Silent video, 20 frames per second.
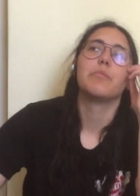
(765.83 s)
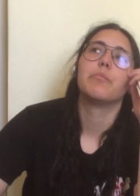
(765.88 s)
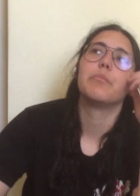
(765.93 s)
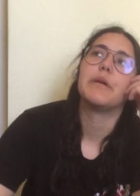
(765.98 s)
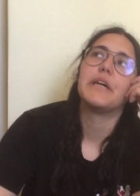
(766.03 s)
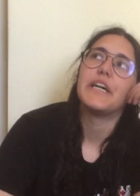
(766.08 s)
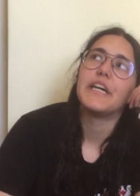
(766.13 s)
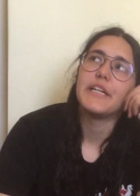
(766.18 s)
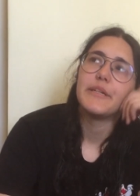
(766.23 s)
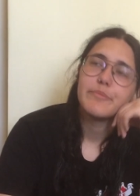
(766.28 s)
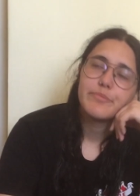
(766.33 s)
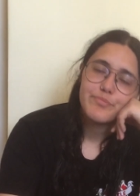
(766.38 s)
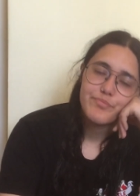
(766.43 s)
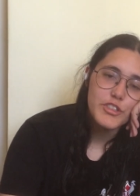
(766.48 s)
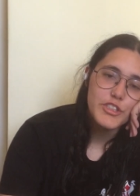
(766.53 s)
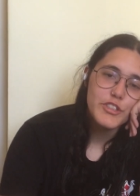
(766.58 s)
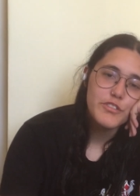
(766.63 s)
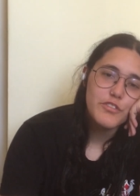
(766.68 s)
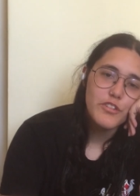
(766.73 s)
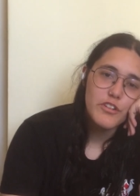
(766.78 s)
But
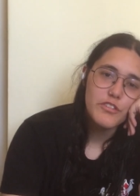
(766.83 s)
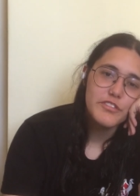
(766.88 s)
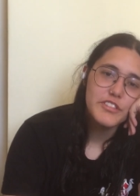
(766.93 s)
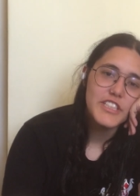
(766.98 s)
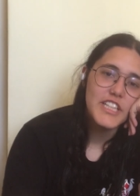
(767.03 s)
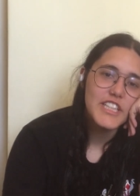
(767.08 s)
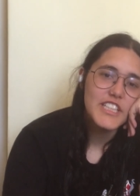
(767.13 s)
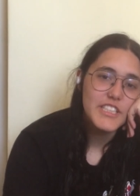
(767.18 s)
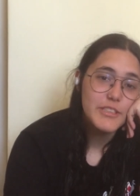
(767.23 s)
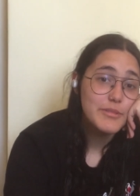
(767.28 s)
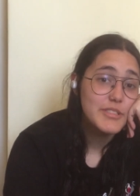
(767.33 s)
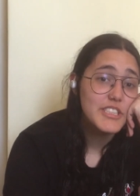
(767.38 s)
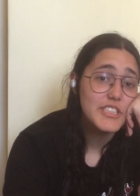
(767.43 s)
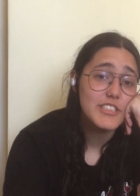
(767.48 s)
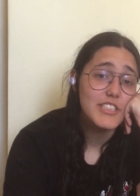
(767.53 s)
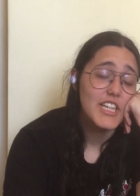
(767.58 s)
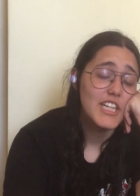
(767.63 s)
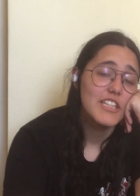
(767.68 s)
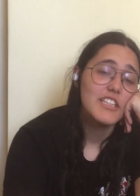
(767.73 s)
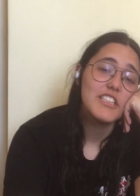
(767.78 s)
for the fall finale, it was
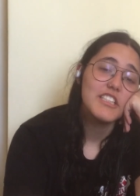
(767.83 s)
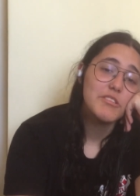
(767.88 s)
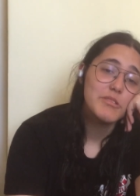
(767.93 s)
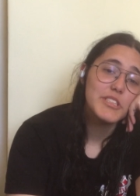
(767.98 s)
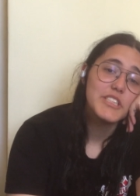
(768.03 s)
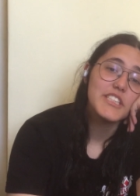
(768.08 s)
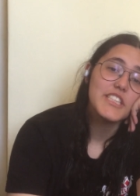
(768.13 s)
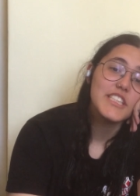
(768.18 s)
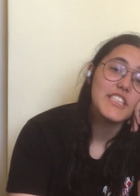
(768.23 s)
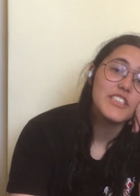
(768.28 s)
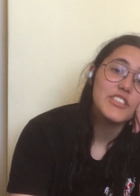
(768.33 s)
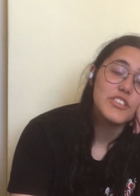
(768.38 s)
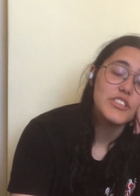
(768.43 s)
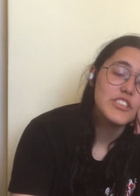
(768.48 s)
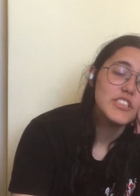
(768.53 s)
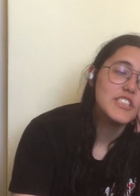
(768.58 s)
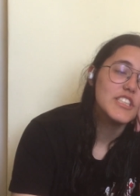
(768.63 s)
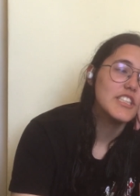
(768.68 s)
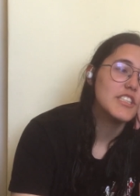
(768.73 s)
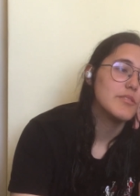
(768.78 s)
uh, it was
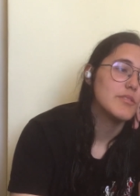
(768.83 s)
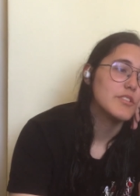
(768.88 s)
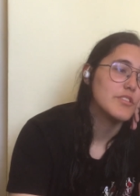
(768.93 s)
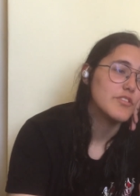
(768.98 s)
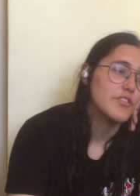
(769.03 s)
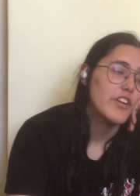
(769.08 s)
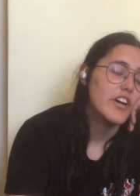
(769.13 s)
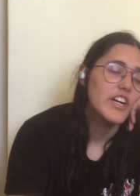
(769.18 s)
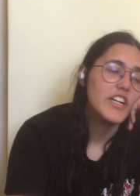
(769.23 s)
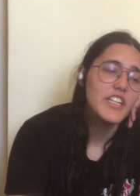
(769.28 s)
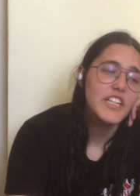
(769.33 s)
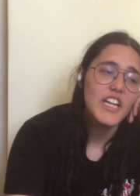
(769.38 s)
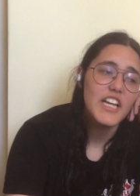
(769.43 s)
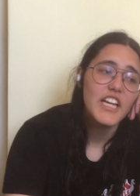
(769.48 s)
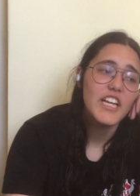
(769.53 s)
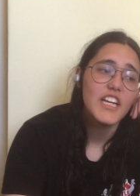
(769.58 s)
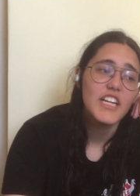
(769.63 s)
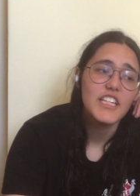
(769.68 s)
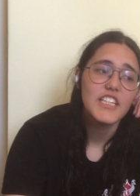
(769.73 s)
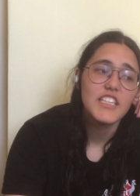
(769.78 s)
interesting, it was fun,
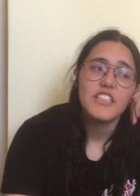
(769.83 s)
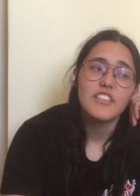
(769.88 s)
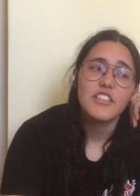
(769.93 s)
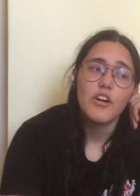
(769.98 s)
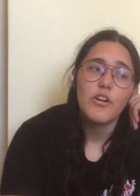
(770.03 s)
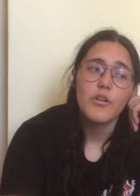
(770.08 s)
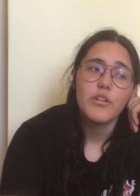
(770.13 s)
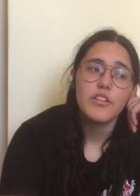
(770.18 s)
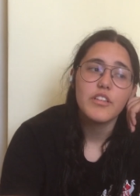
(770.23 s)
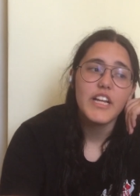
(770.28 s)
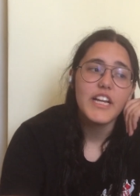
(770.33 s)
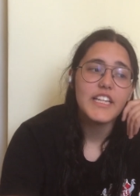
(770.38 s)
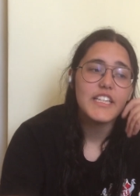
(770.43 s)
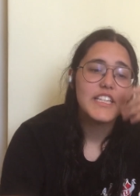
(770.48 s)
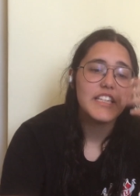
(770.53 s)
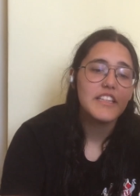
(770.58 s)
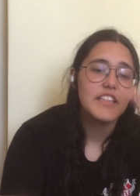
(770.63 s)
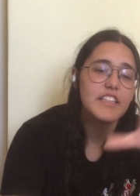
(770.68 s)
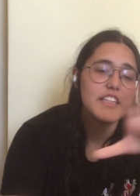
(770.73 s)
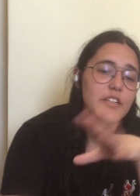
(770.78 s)
and the whole
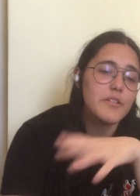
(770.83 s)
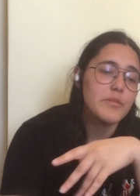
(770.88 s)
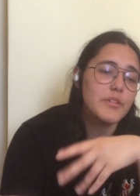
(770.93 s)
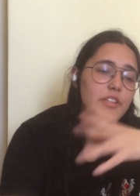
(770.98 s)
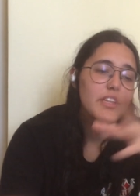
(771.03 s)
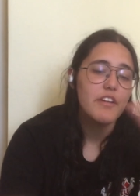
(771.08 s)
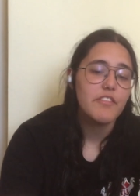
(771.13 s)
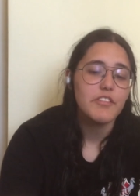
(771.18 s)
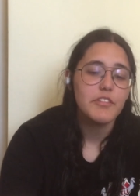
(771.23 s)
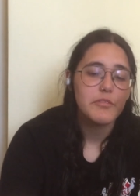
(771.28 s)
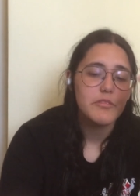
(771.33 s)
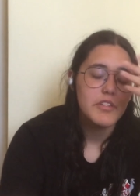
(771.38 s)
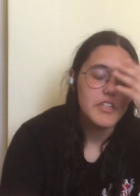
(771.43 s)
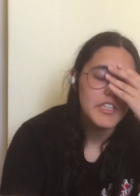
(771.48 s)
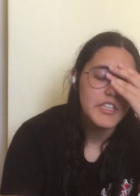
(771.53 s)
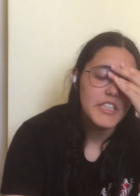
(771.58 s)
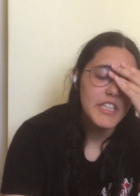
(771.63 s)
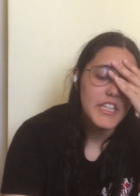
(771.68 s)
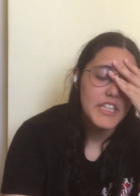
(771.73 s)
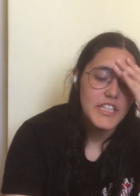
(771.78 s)
lightning thing with
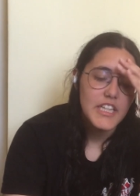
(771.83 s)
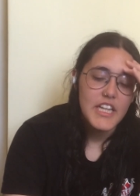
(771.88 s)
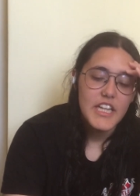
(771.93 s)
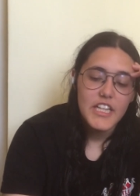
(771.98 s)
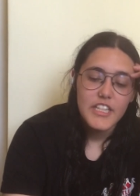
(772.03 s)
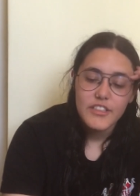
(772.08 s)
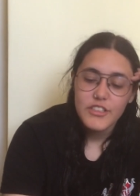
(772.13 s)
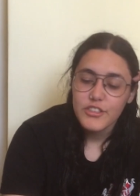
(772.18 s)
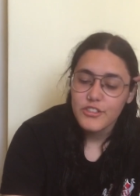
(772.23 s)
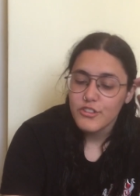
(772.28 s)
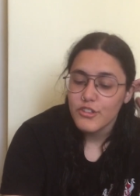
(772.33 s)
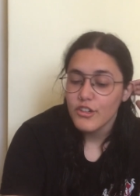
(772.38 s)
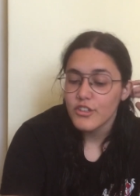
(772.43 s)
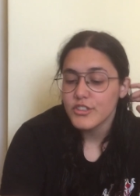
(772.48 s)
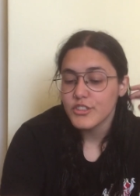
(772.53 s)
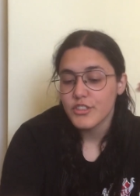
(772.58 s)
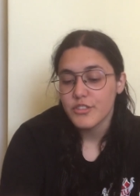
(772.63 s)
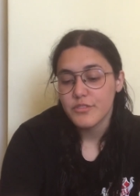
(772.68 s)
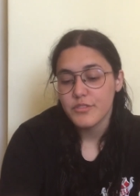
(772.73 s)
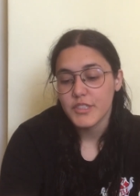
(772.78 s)
everyone and the
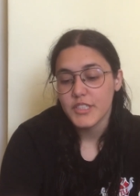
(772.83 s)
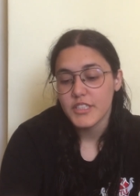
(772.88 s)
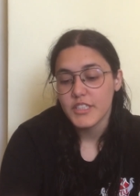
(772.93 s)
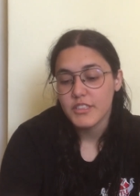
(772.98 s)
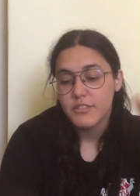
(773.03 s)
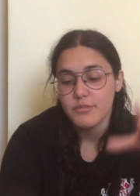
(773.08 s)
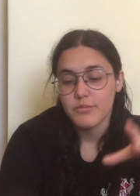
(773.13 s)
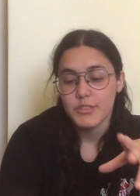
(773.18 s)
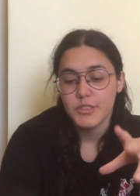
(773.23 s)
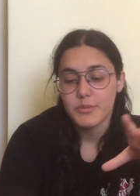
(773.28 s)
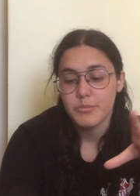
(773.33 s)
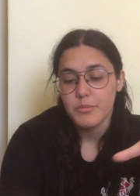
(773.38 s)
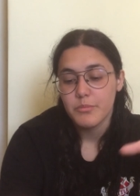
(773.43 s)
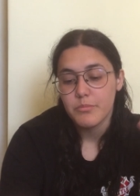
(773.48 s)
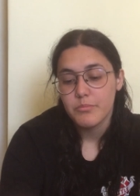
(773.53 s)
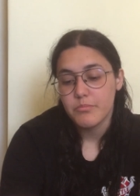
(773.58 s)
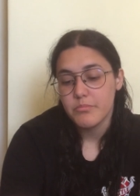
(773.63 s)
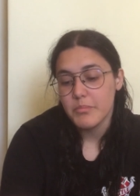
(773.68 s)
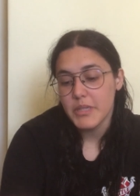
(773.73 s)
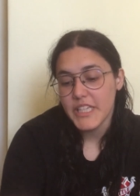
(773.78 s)
crossover was
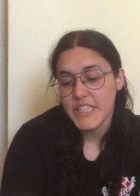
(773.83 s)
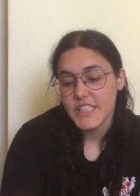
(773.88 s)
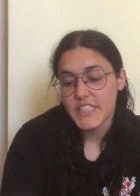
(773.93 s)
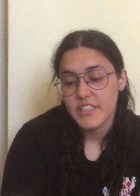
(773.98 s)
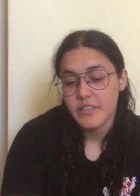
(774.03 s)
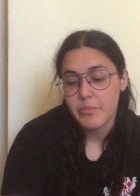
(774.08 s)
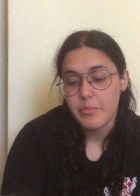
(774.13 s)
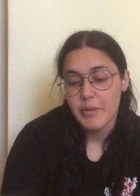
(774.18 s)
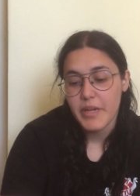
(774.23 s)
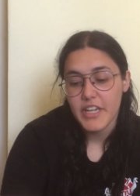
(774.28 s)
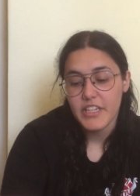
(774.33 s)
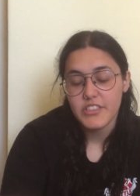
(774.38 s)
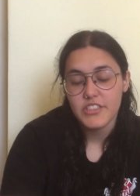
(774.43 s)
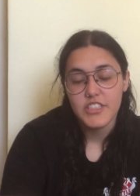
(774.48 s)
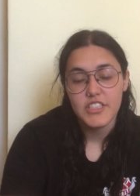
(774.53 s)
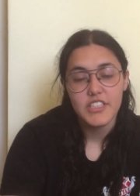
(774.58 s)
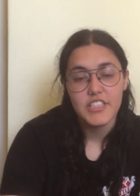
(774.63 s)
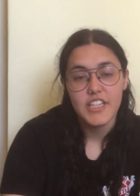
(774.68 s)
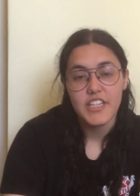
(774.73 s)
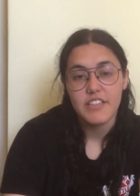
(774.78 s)
mainly the
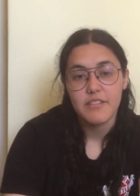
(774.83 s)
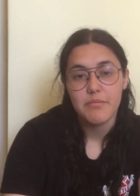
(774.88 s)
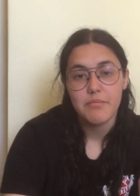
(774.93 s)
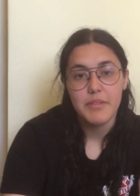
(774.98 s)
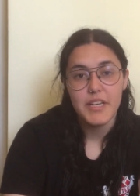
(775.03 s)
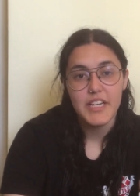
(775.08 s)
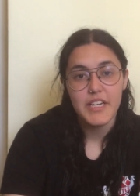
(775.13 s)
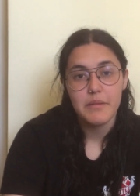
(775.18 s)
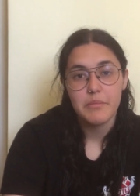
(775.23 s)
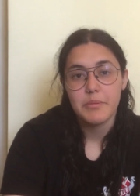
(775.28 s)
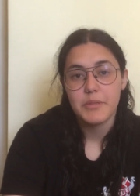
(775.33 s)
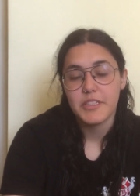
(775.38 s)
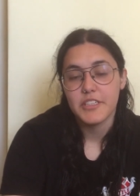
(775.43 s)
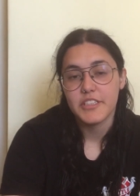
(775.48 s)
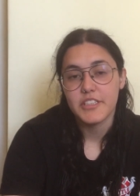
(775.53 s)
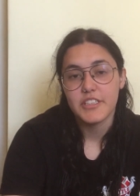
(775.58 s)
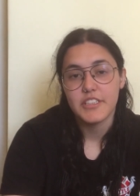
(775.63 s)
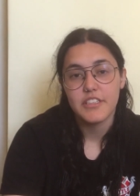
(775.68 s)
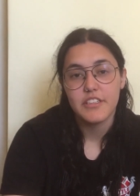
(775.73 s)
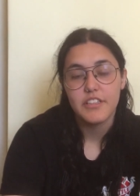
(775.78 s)
patient, and Van
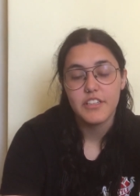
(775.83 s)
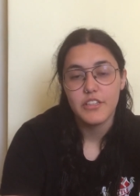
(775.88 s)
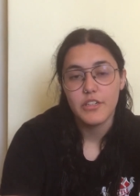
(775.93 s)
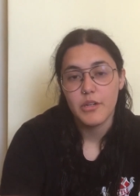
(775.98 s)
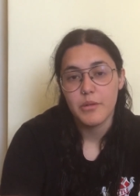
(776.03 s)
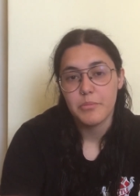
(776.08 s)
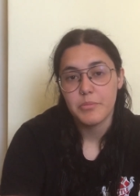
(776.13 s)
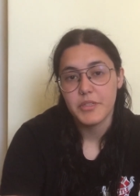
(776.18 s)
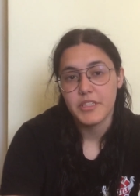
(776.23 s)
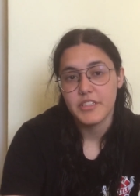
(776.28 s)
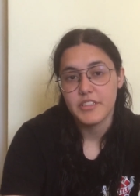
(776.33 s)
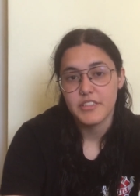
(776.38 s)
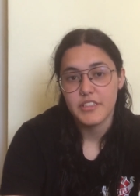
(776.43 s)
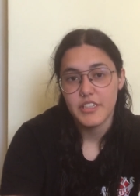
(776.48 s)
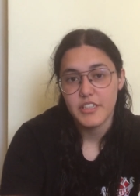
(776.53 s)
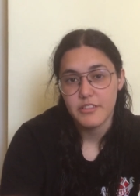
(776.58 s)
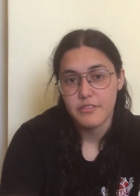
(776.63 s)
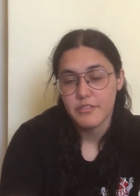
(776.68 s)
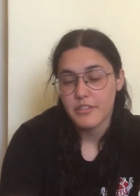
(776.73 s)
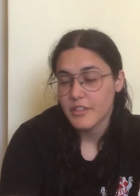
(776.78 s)
appeared, Theo appeared,
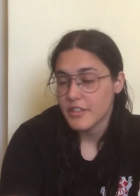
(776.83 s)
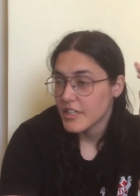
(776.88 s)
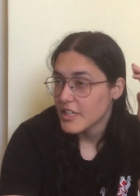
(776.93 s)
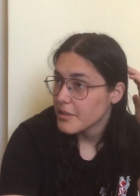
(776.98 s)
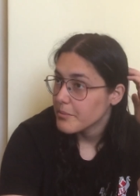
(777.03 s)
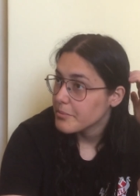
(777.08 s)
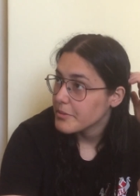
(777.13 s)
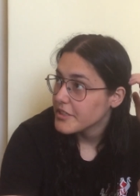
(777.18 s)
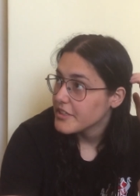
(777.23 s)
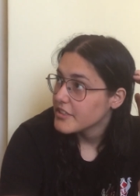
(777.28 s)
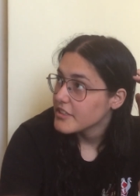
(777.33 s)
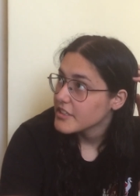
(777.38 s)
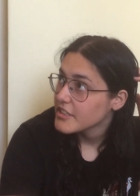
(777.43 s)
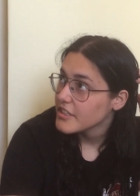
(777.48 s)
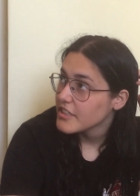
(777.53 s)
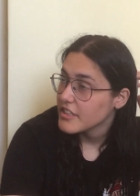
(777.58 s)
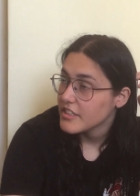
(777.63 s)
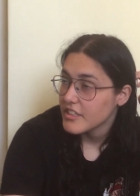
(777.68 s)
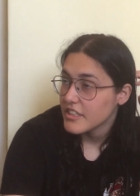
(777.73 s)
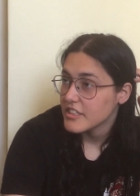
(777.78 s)
Herrera appeared,
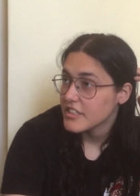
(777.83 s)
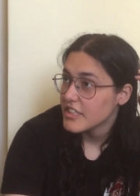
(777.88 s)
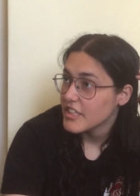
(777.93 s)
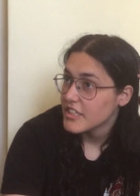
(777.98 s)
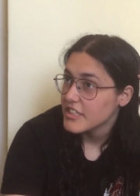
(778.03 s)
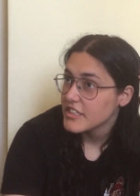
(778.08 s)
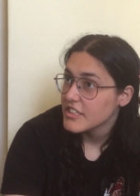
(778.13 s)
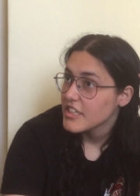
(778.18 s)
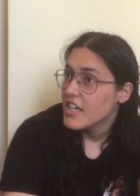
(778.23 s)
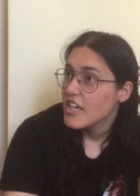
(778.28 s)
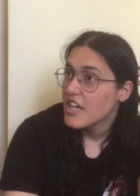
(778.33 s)
and that's it